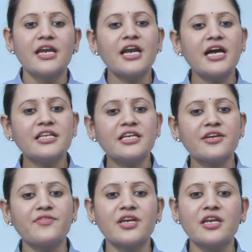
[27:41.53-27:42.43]
Write the
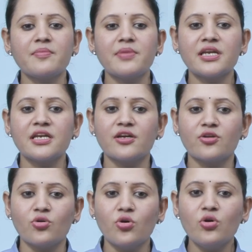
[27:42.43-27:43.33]
given number in
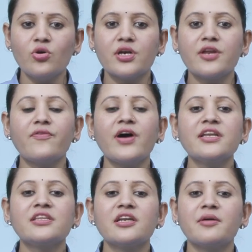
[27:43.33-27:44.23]
a row.
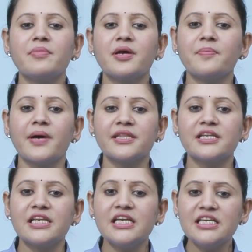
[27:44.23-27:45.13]
Divide the number by
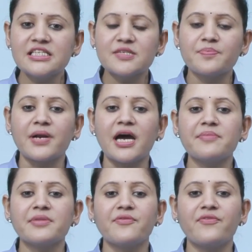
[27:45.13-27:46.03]
the least
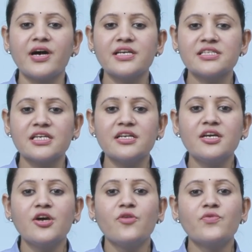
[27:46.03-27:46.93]
prime divisor,
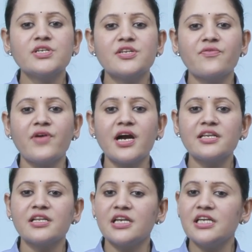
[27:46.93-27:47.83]
which
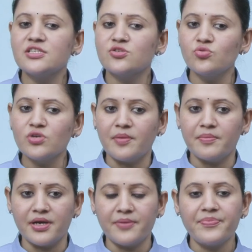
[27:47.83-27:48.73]
divide the least two
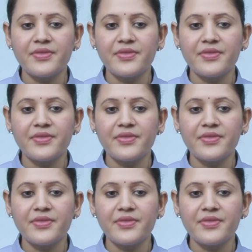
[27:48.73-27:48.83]
number.